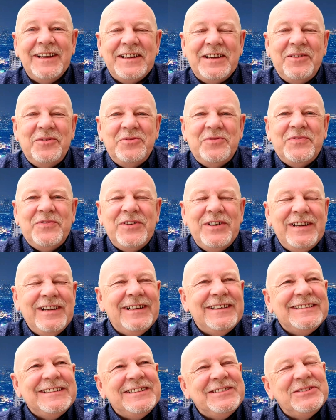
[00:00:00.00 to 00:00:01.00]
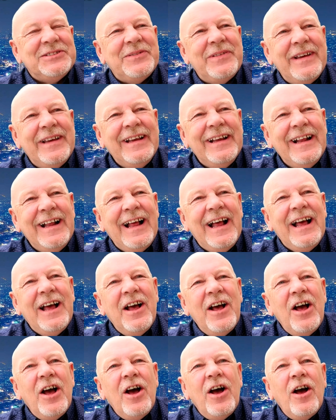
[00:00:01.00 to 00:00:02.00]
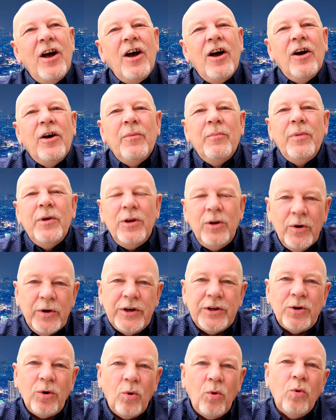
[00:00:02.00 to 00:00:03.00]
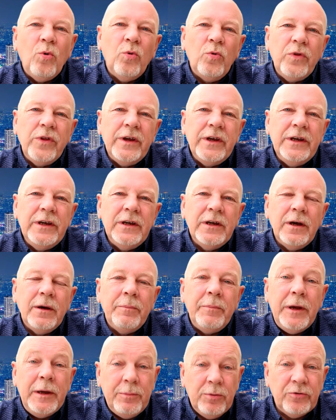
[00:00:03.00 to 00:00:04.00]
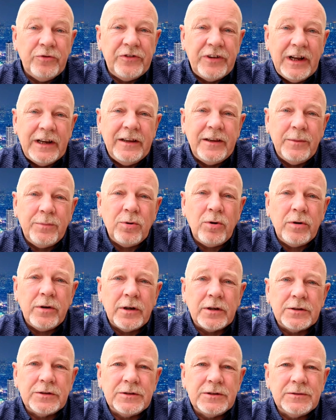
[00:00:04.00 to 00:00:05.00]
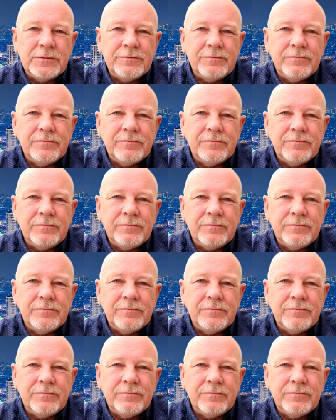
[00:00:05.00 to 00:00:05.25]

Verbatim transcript: like I was freelancing or something, looking at all the people selling the products